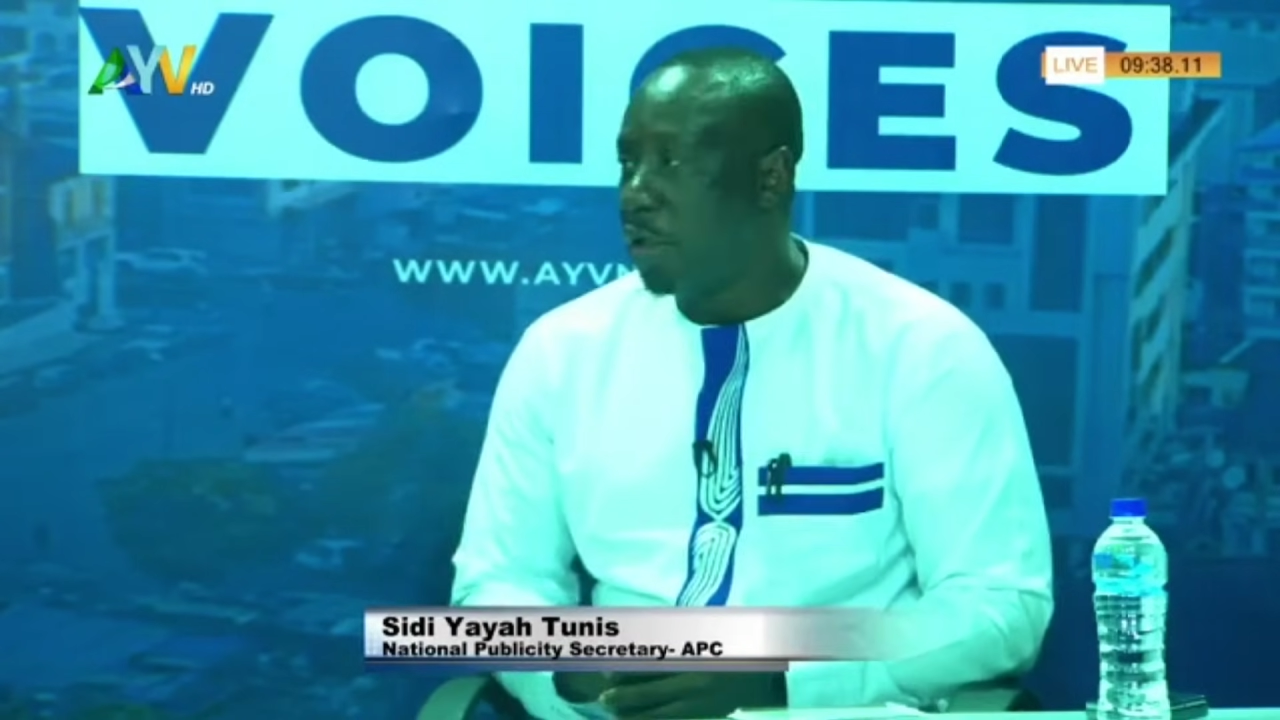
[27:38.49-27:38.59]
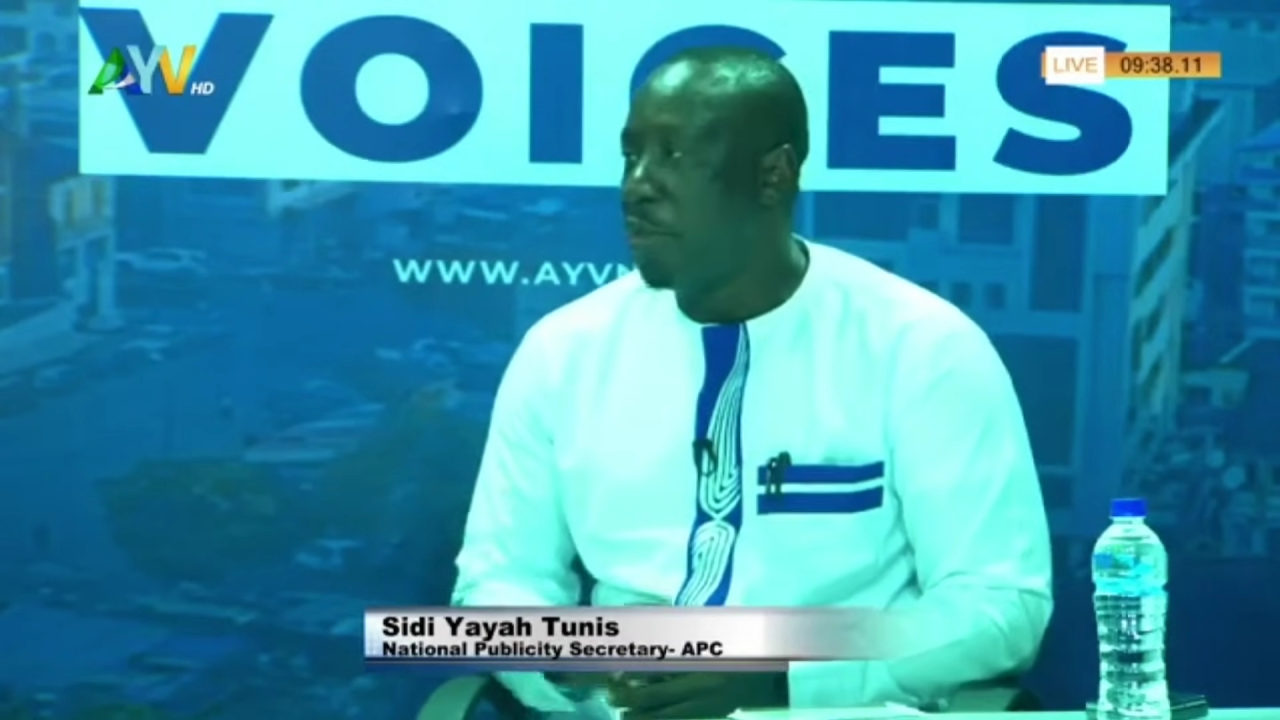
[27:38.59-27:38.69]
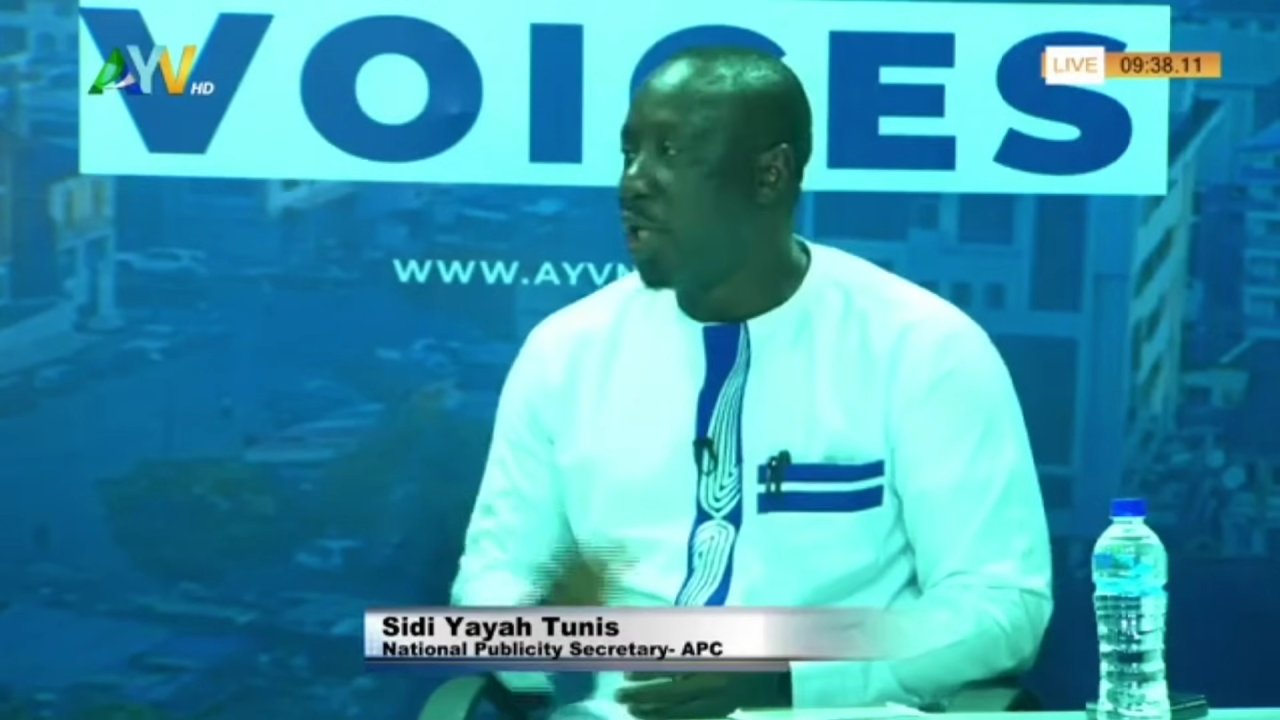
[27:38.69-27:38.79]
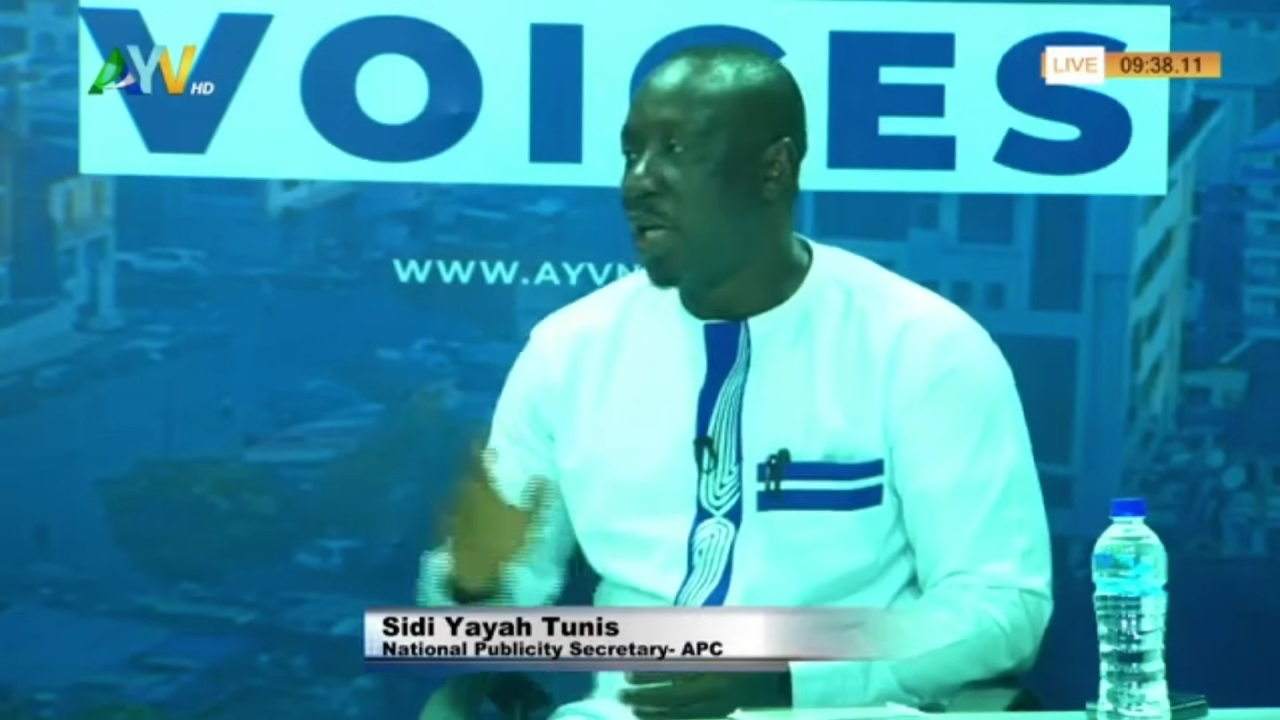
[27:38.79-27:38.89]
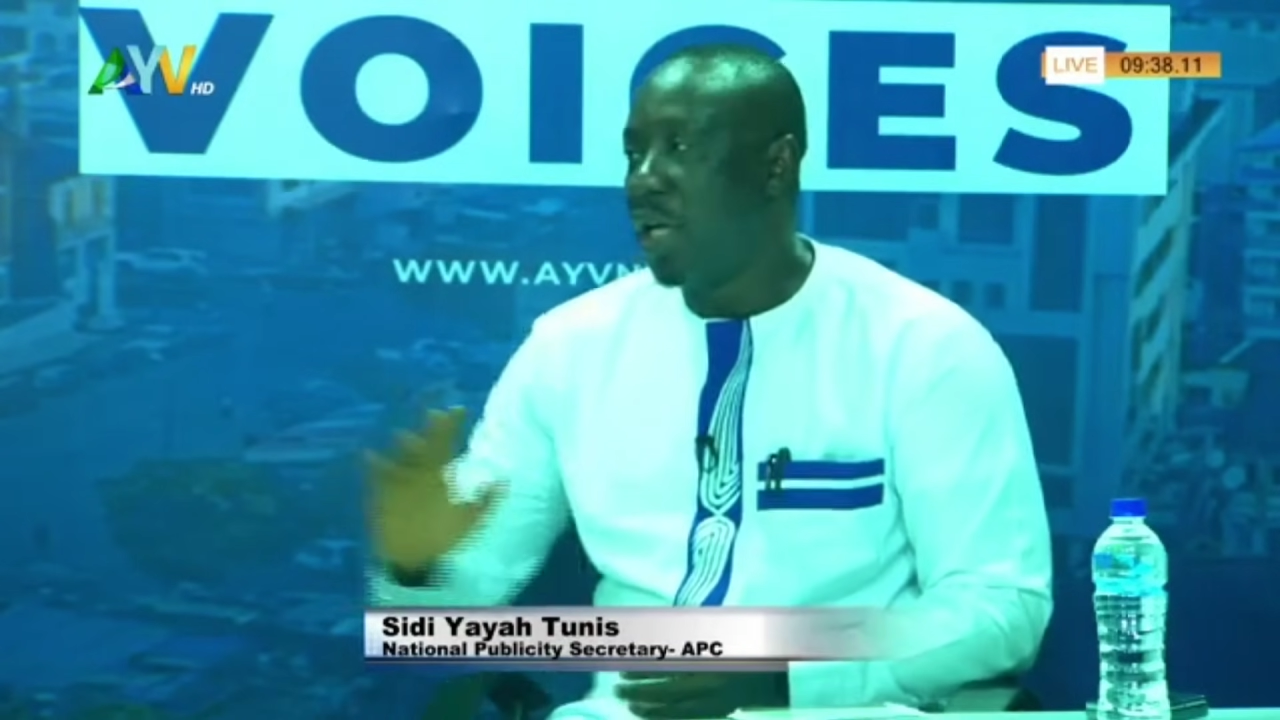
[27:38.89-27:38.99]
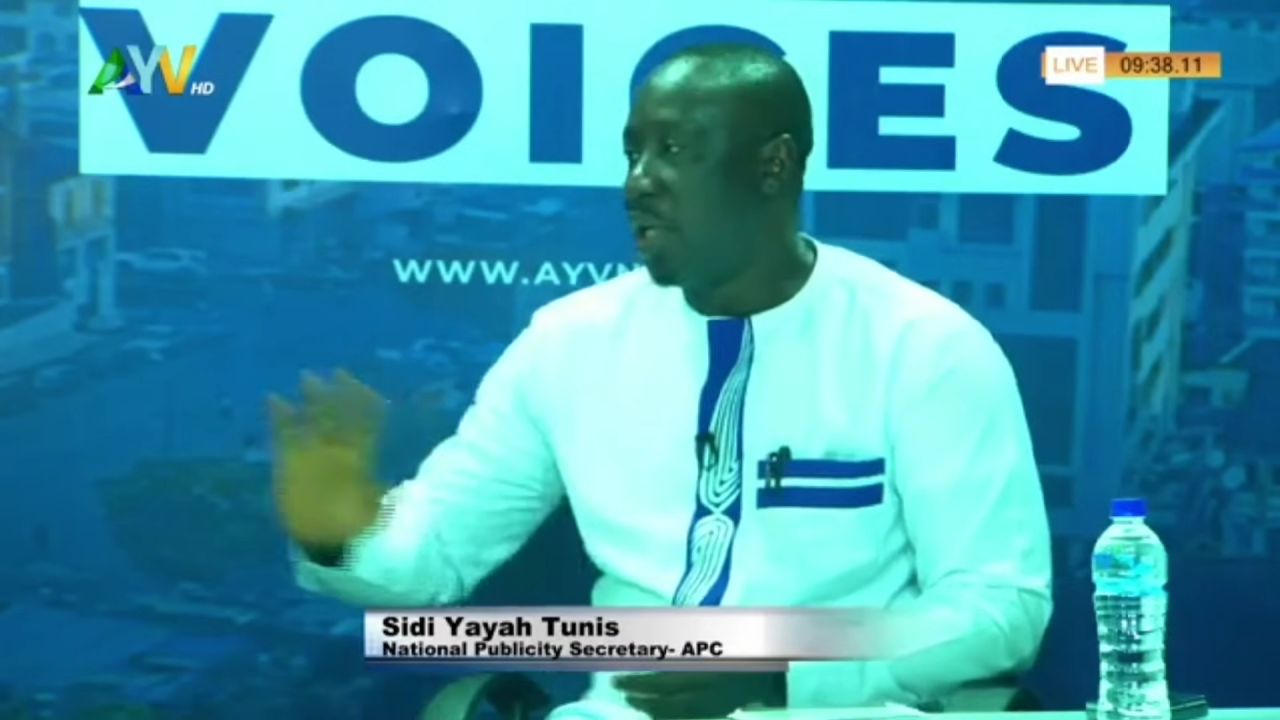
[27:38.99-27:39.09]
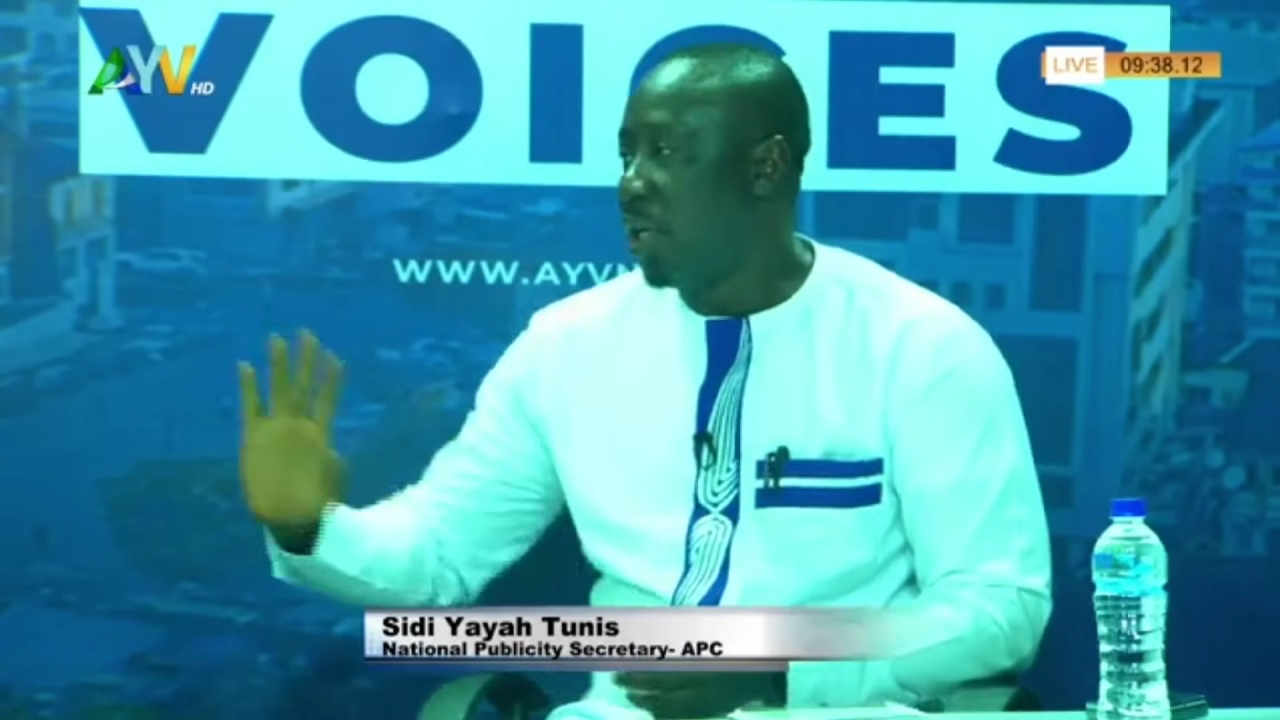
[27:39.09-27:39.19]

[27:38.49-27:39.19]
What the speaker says: excuse